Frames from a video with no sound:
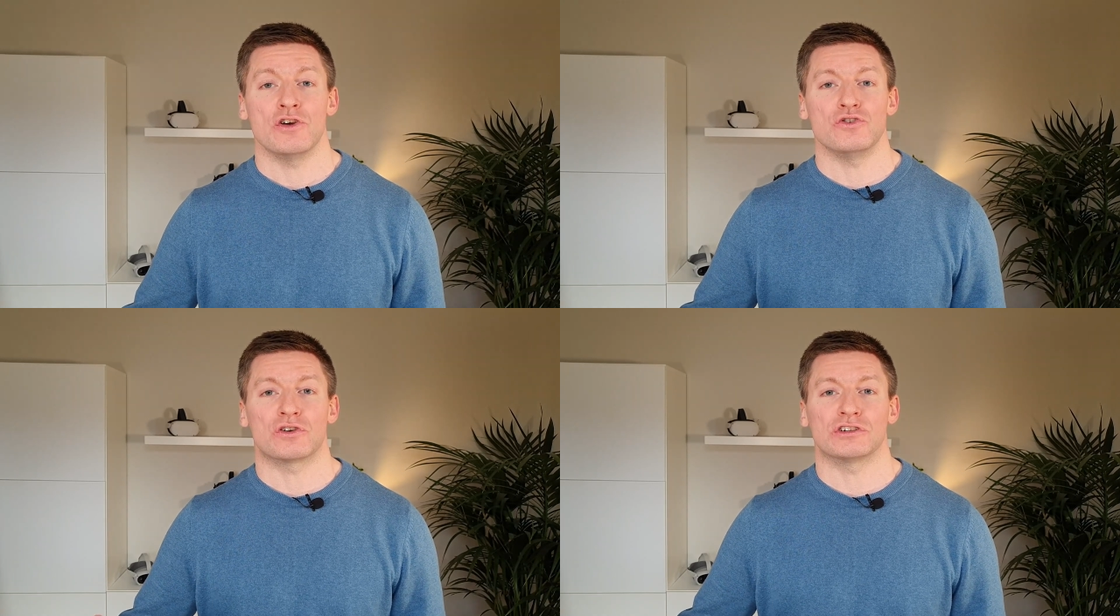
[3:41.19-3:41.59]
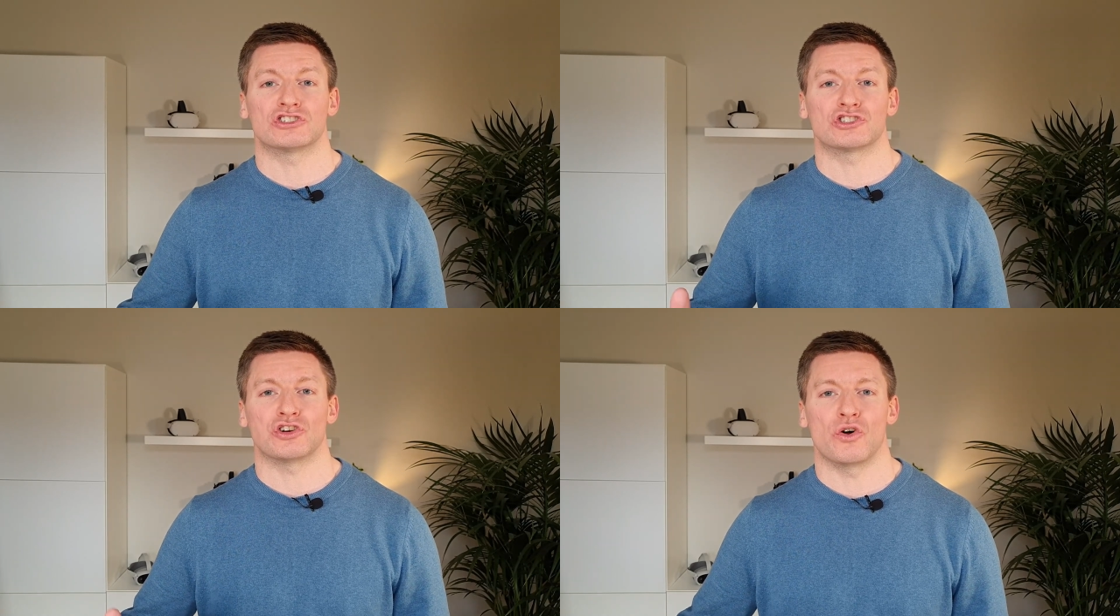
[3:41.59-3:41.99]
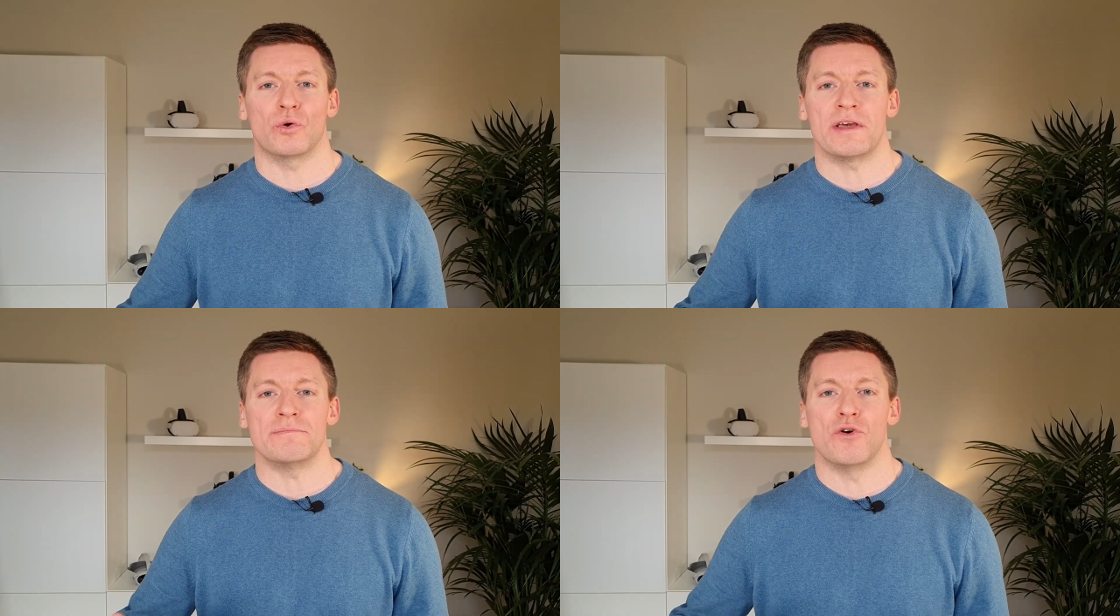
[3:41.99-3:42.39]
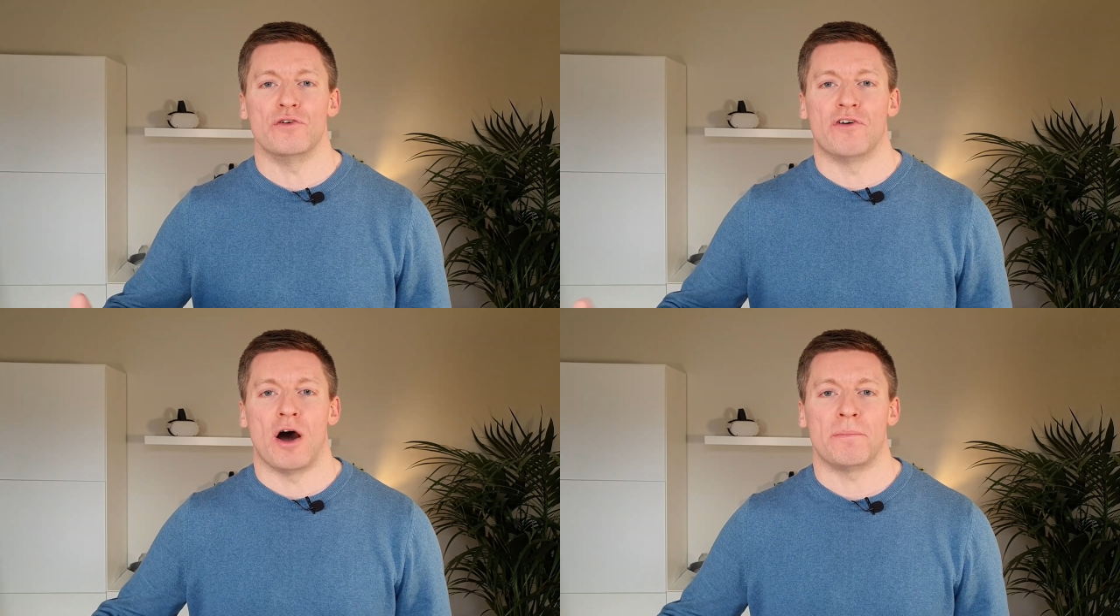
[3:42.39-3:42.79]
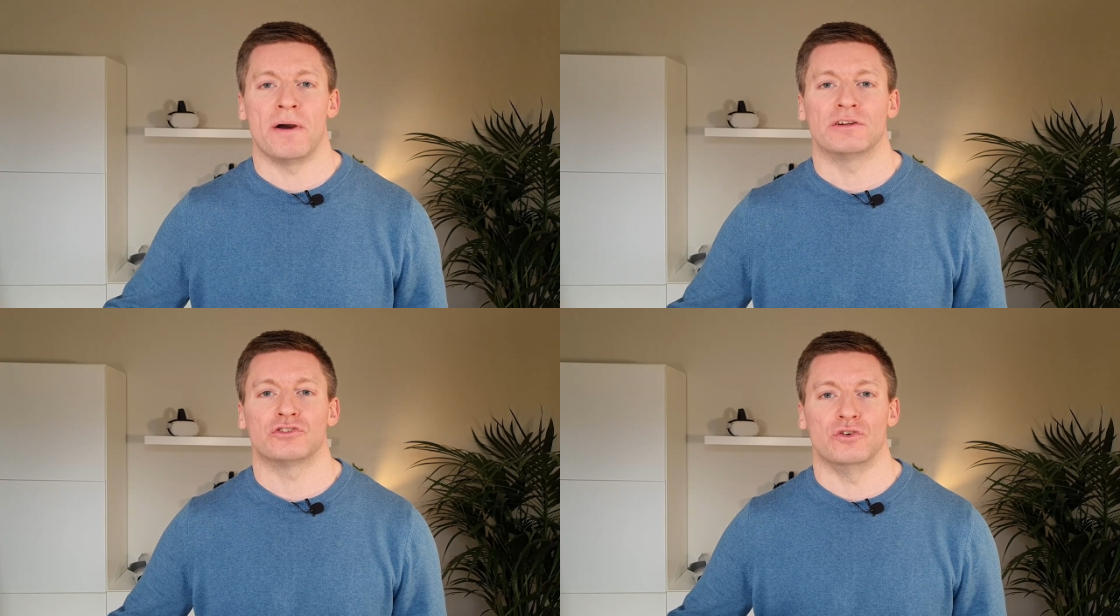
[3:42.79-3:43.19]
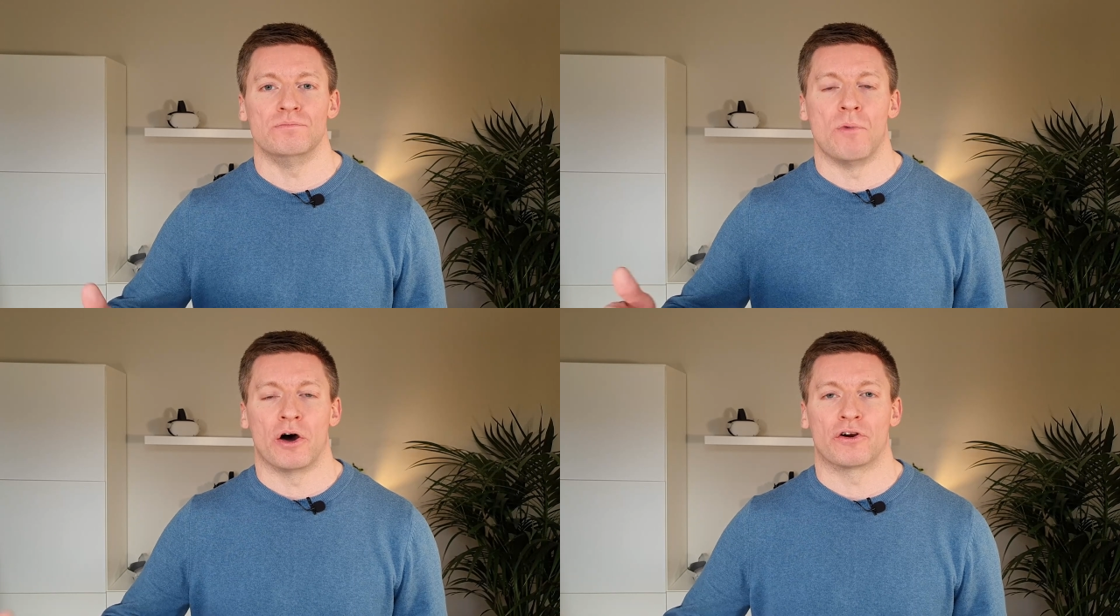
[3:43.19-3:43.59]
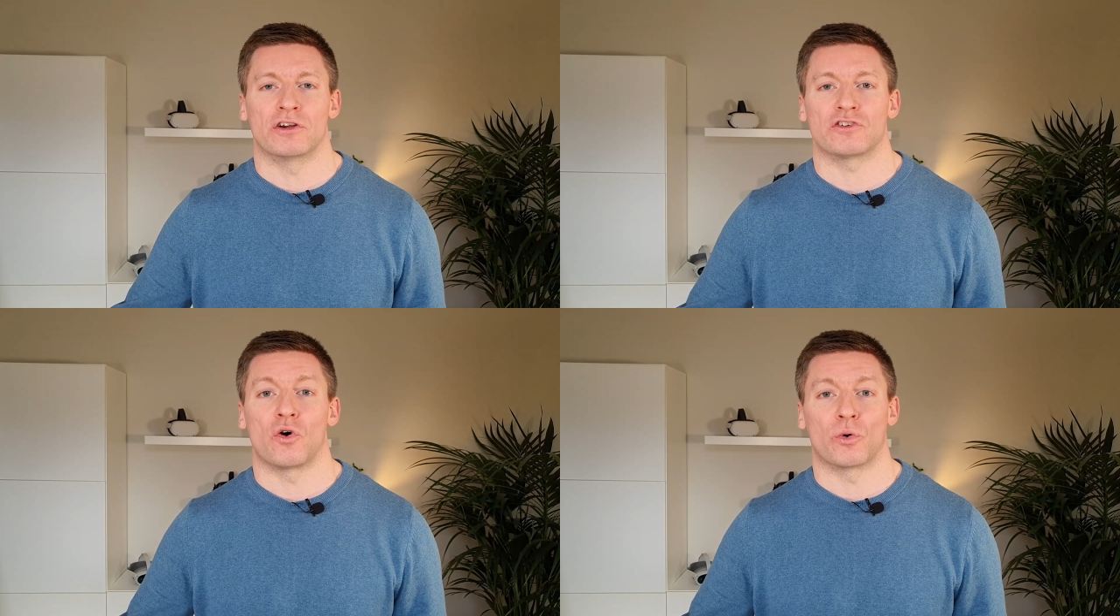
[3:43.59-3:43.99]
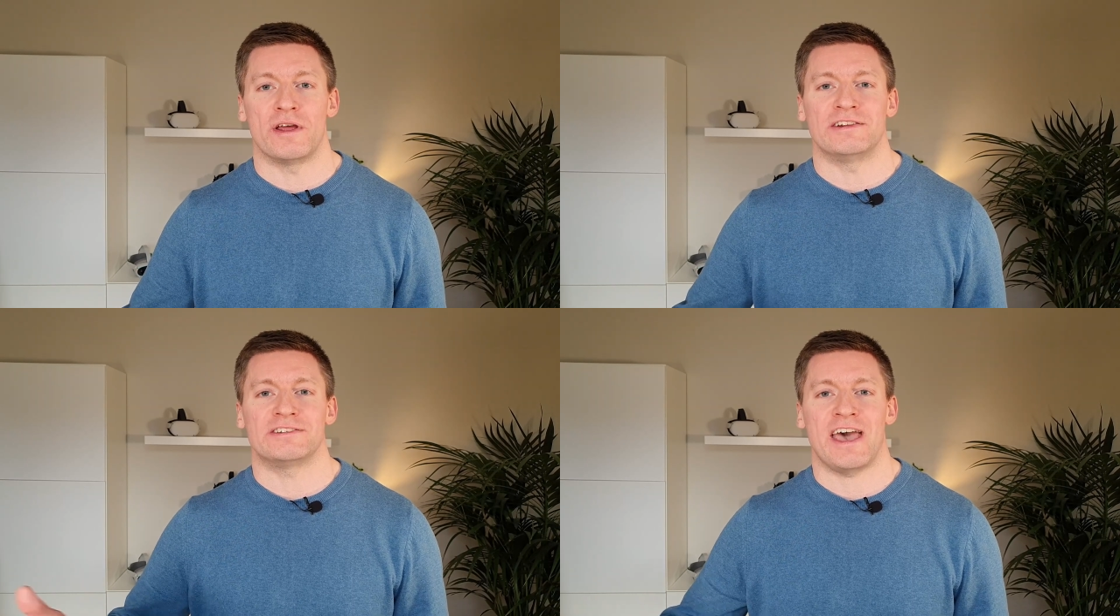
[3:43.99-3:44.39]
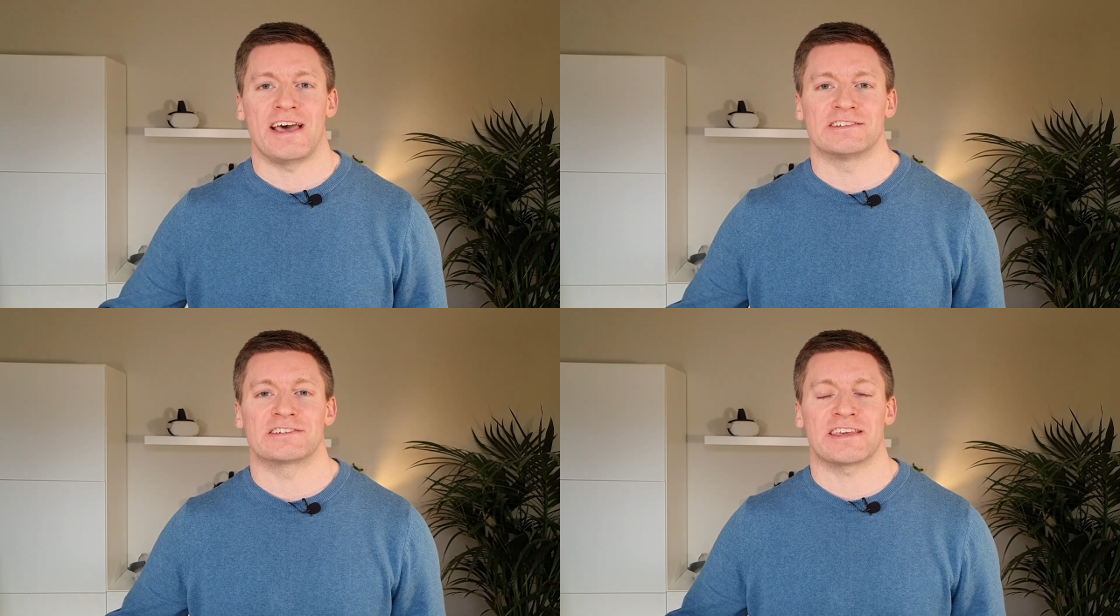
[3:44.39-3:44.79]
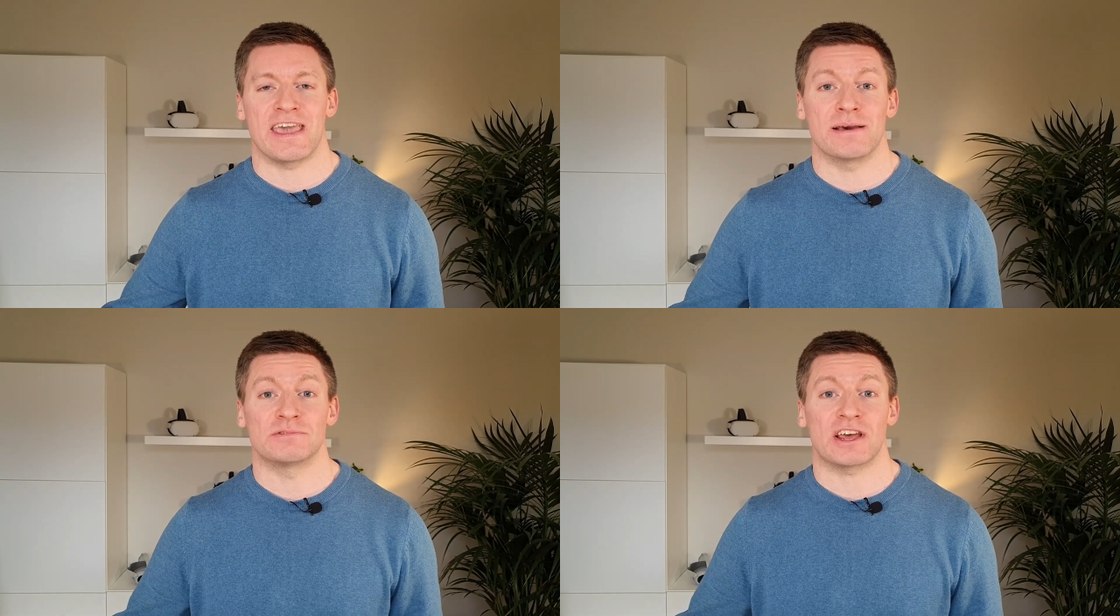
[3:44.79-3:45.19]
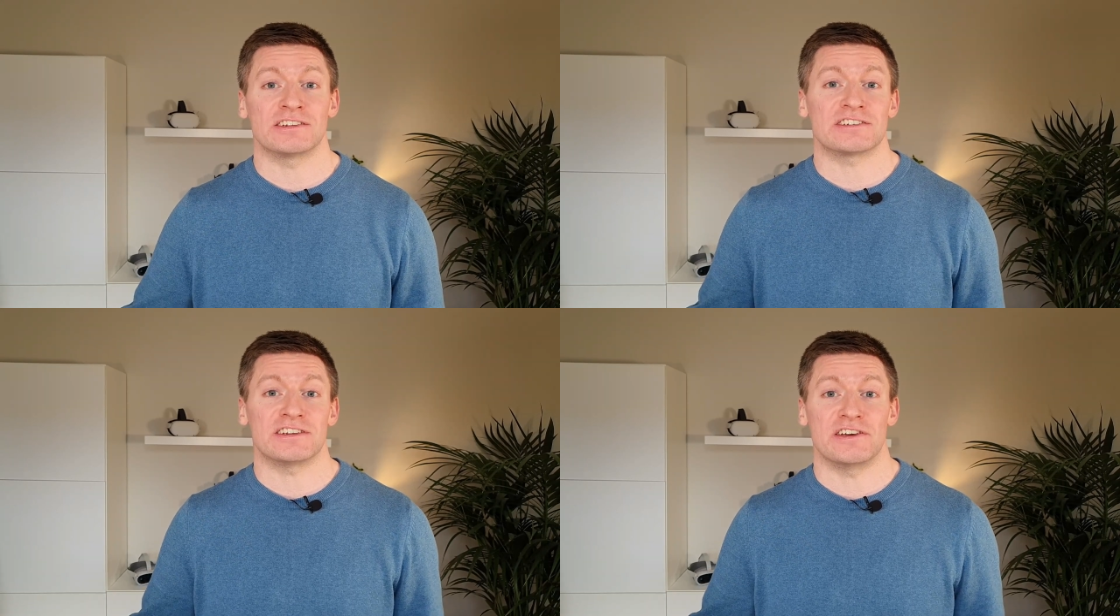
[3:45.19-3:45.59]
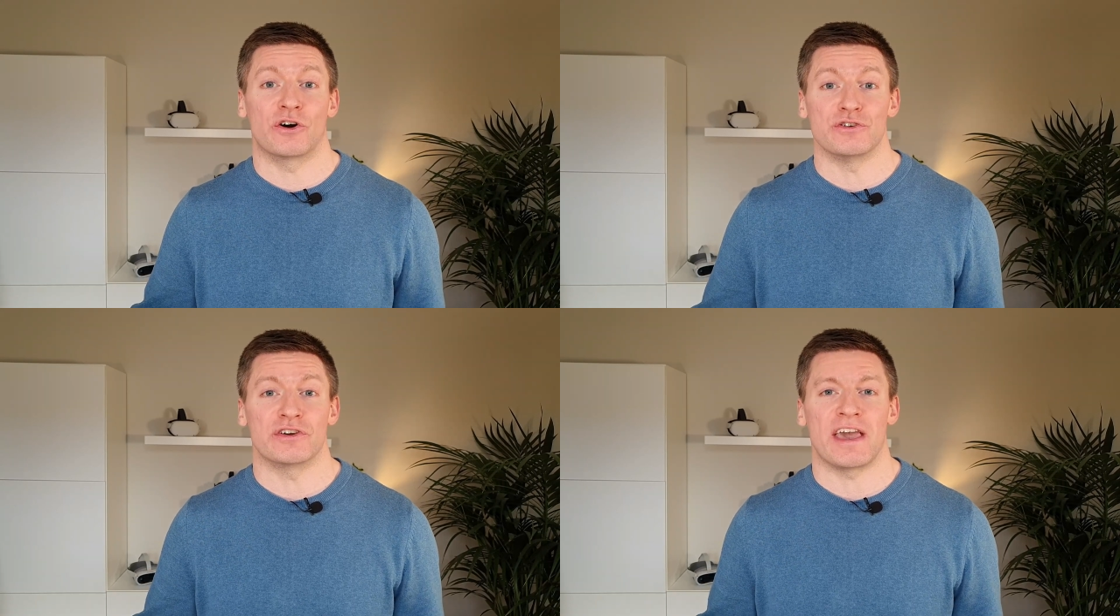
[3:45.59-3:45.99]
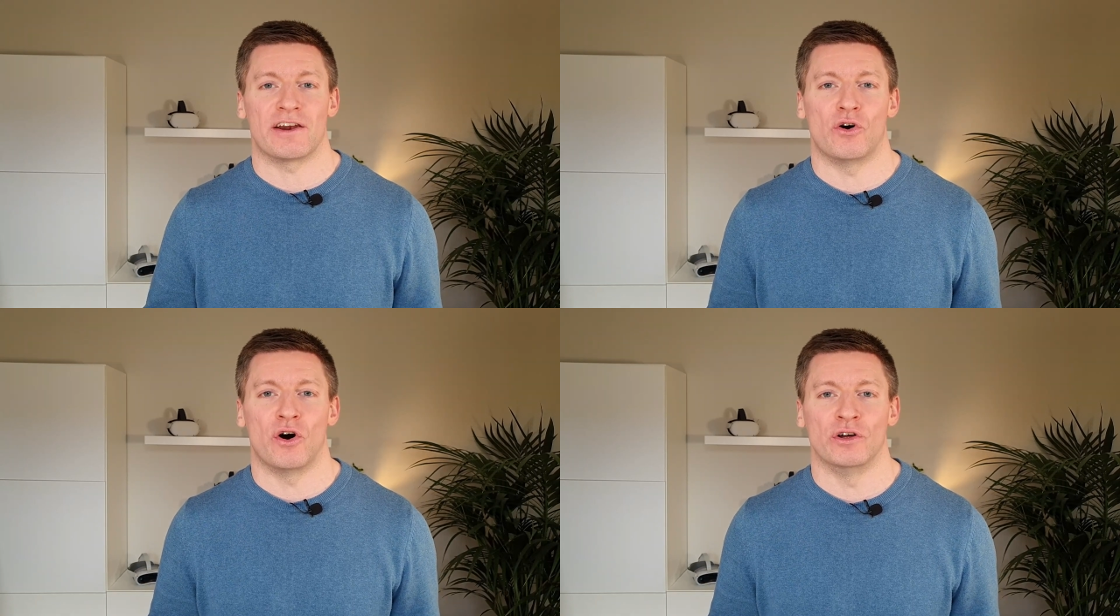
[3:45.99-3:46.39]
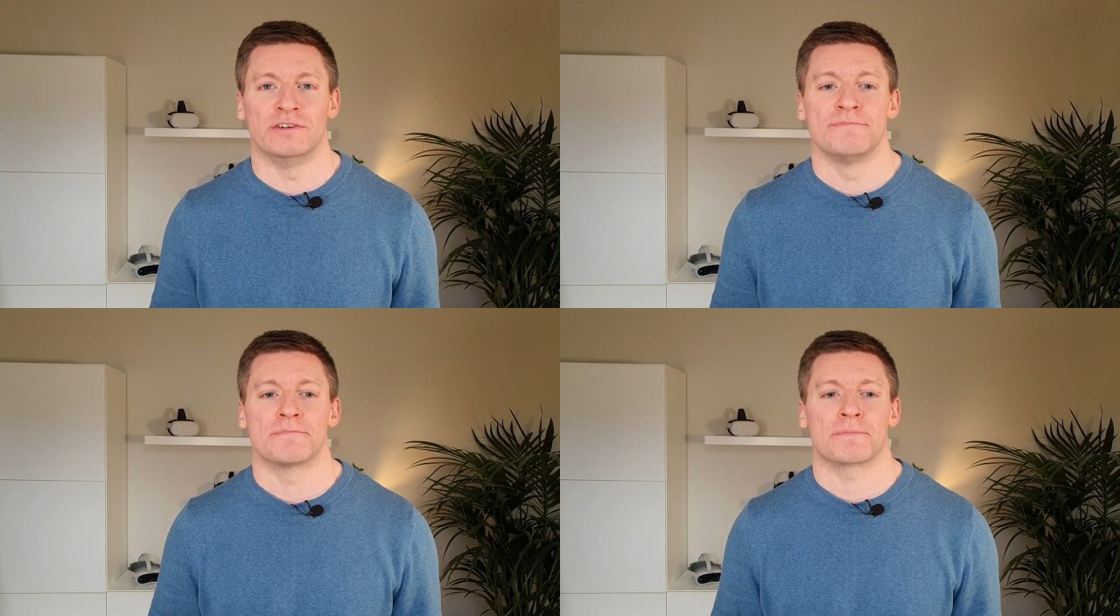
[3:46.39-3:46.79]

you can slowly move up to moderate or intense games and see how you get on.